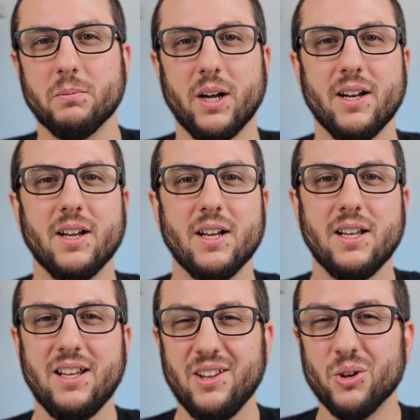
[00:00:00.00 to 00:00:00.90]
But
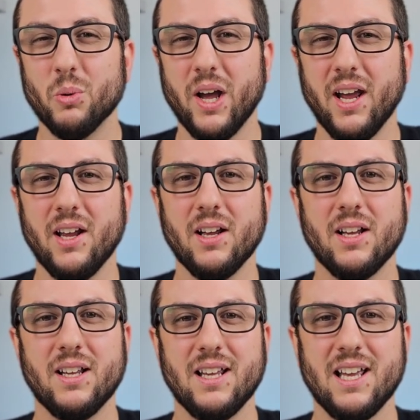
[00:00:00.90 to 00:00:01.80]
either way,
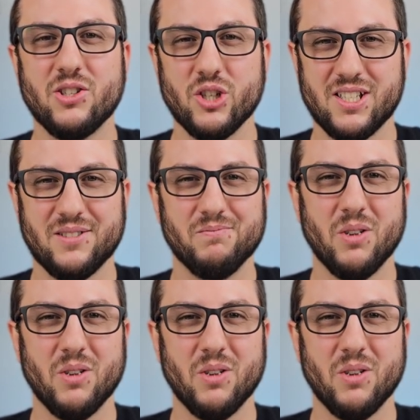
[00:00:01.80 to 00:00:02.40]
it just